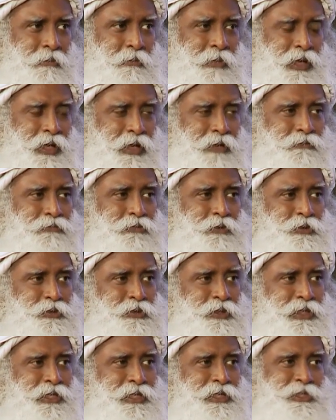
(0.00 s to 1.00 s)
But
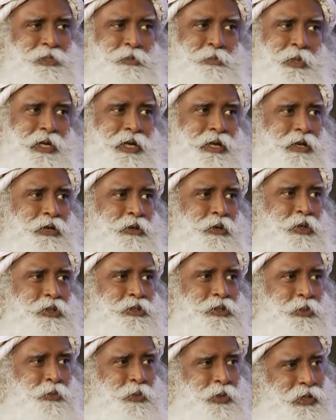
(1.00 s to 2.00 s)
unfortunately, it's spread
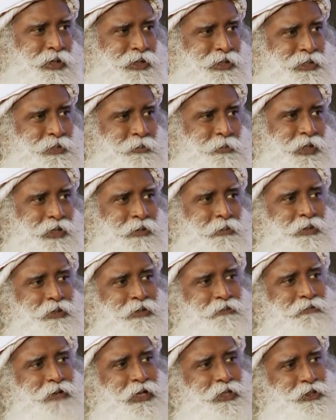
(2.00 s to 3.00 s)
across the world, it's
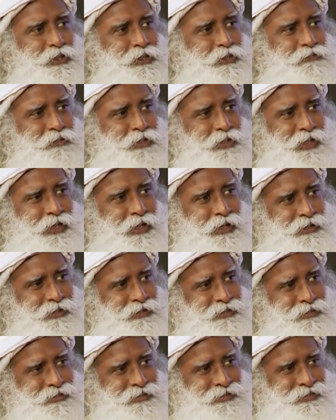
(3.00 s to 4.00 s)
becoming the fashion of the
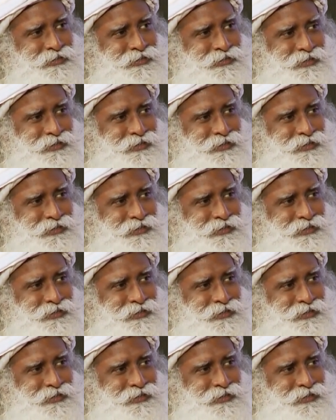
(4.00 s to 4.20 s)
day.